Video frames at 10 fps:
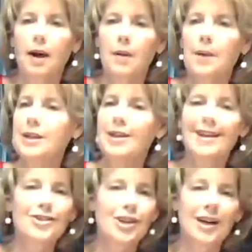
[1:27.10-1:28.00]

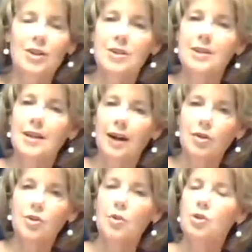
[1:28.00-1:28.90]
It changes the
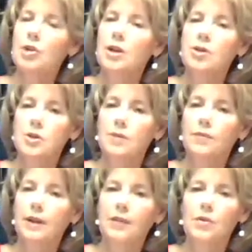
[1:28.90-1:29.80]
texture, it changes the
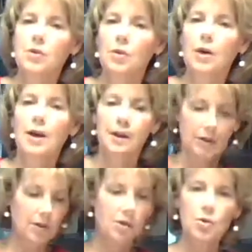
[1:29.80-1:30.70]
flavor, so
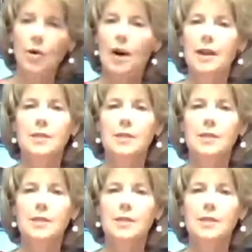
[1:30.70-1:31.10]
give it a try.